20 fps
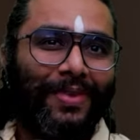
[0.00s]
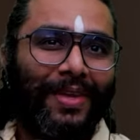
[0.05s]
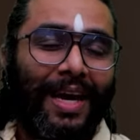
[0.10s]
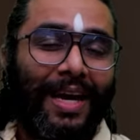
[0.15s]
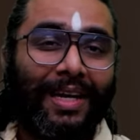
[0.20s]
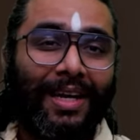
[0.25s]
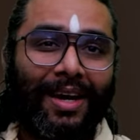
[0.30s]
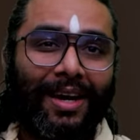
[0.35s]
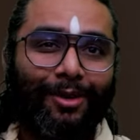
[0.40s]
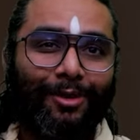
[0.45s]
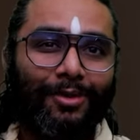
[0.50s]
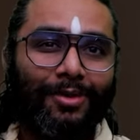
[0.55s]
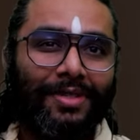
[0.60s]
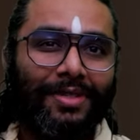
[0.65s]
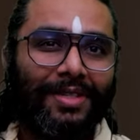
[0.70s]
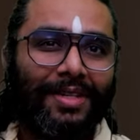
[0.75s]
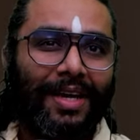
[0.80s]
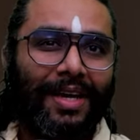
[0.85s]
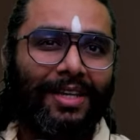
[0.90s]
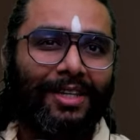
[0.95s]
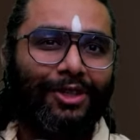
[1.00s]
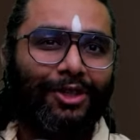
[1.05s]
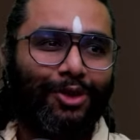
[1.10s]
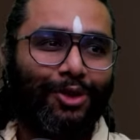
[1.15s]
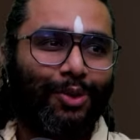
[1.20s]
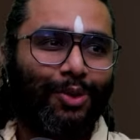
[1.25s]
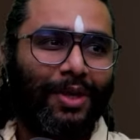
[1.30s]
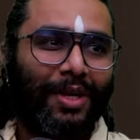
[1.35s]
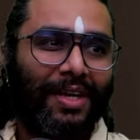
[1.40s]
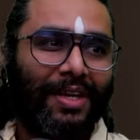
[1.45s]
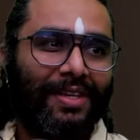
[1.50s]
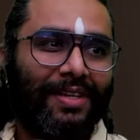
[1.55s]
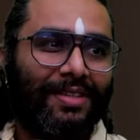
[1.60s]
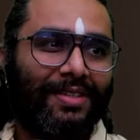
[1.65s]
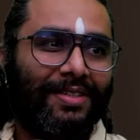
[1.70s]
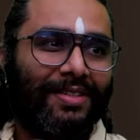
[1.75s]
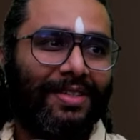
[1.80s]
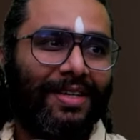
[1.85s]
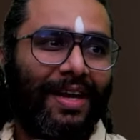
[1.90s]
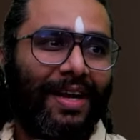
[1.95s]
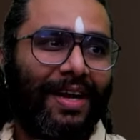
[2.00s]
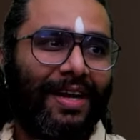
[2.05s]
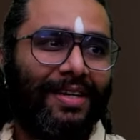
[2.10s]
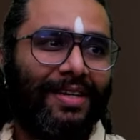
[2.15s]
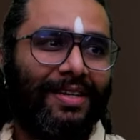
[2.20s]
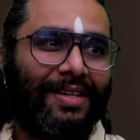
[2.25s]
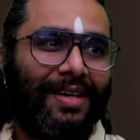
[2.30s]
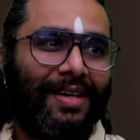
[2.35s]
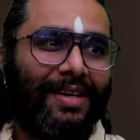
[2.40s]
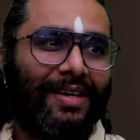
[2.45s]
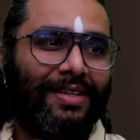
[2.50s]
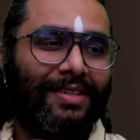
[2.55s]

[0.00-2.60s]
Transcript: announce and showcase and